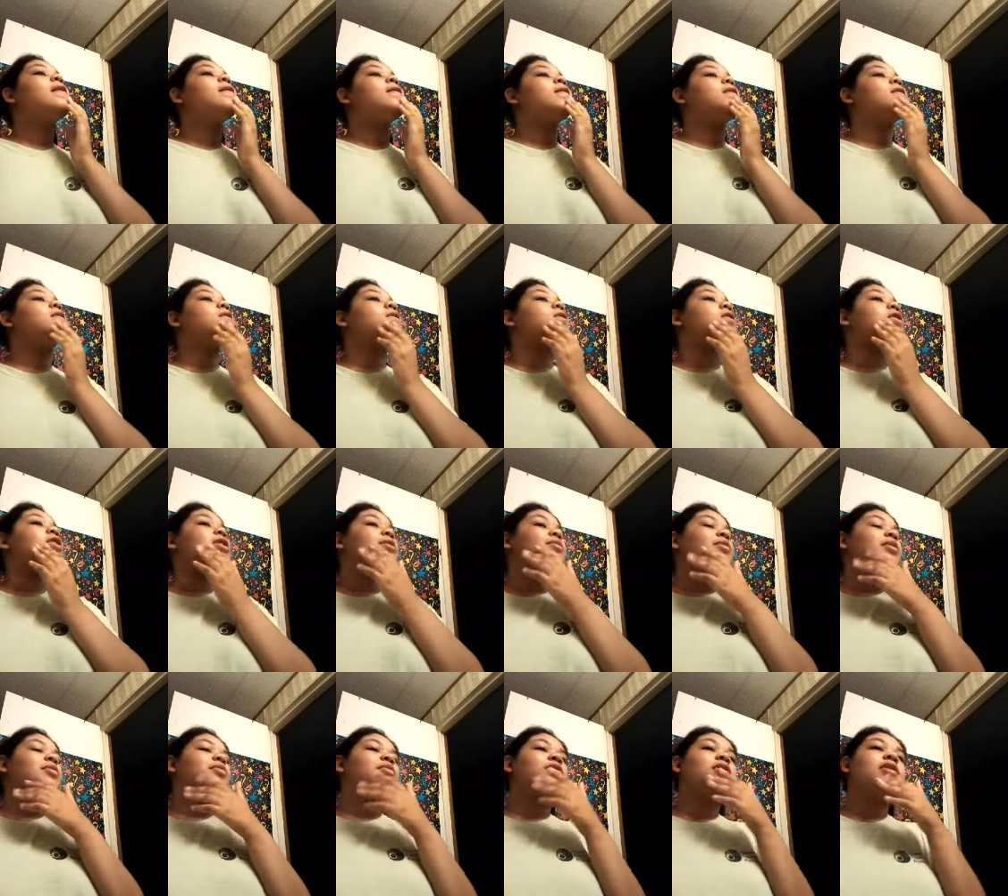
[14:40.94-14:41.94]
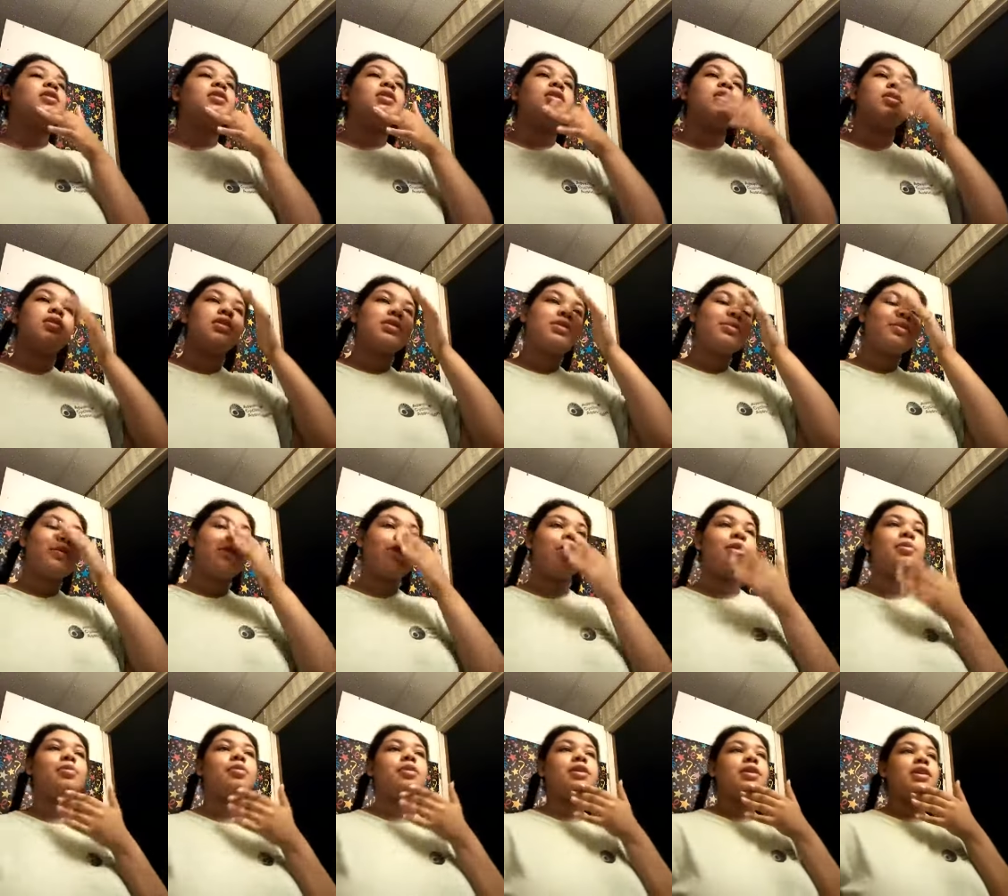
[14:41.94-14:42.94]
a little creamy, putting on the
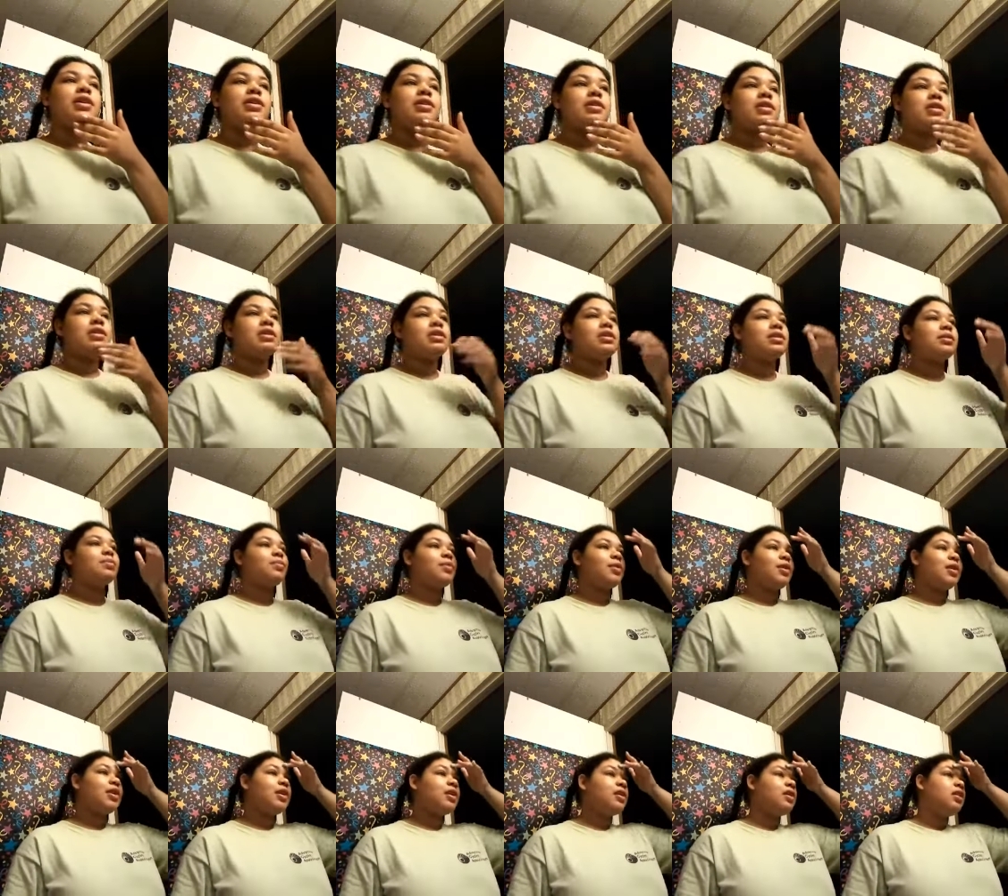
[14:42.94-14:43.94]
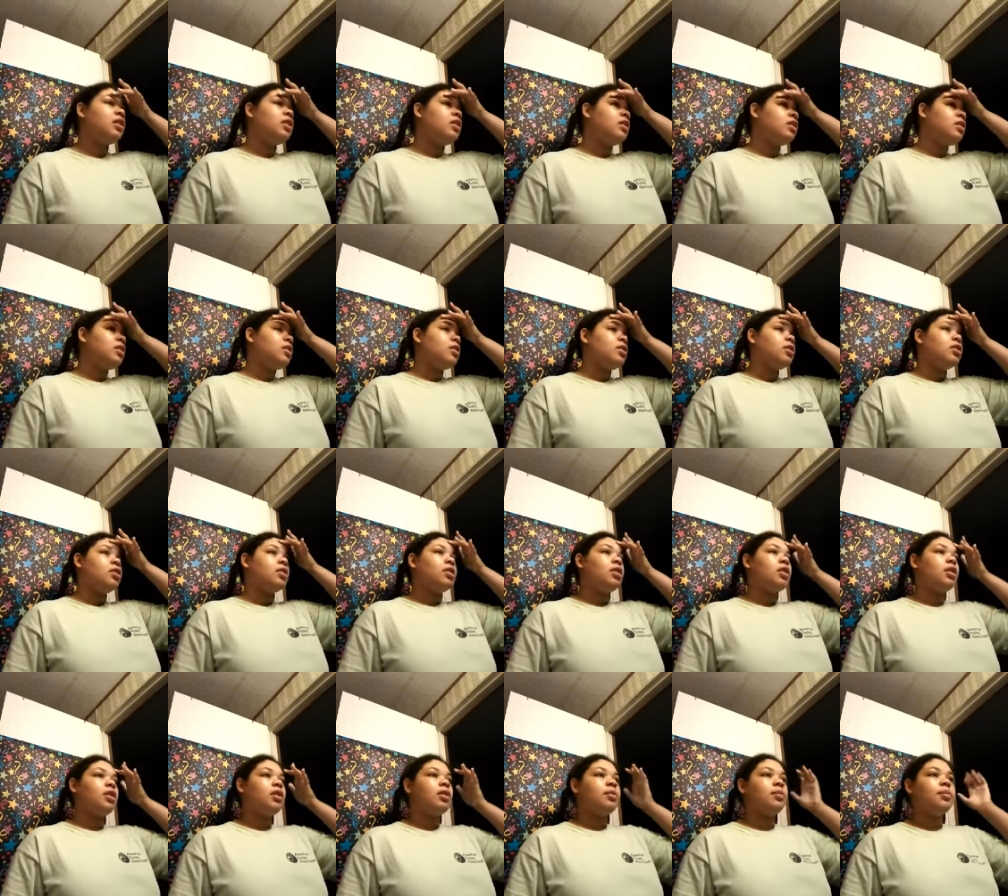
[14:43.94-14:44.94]
smaller places, but
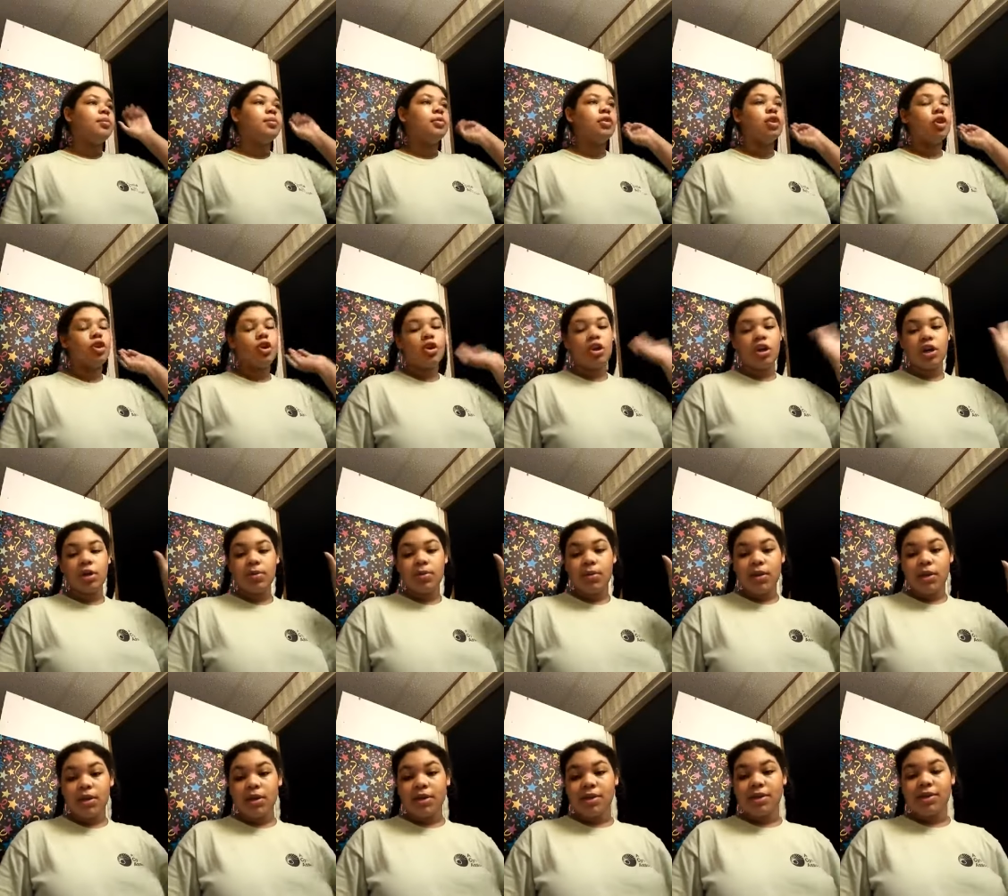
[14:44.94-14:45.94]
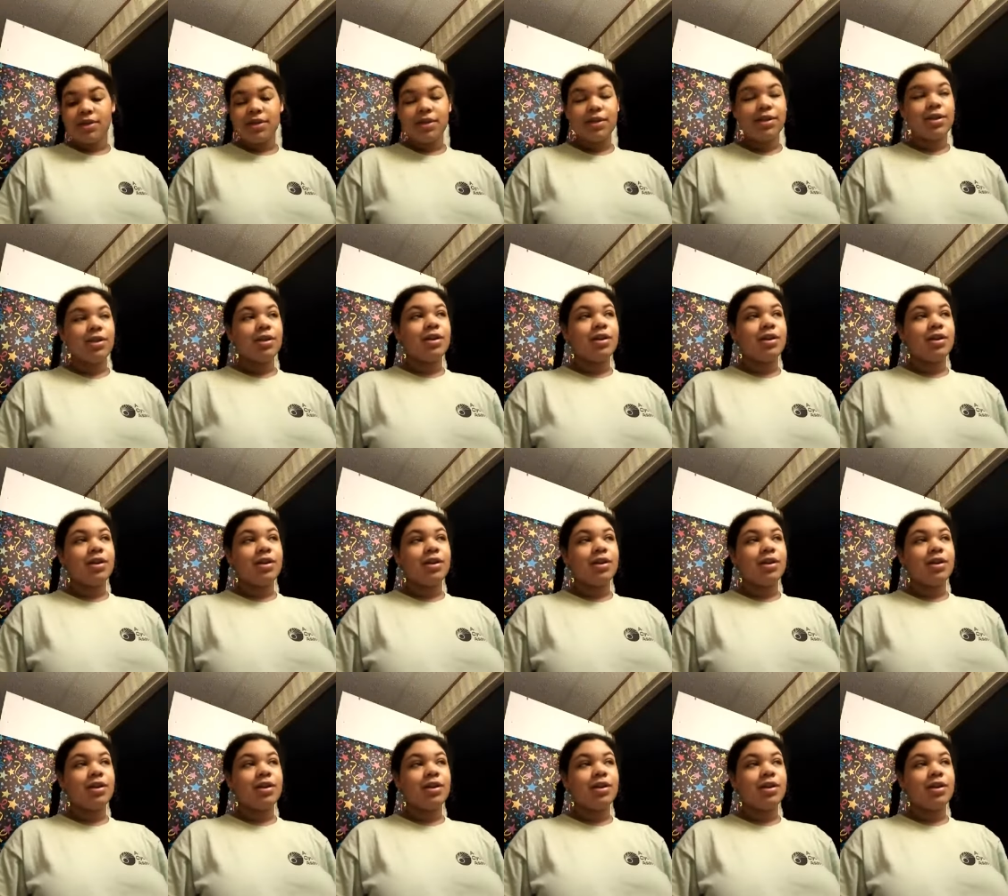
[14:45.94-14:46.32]
um, the creaminess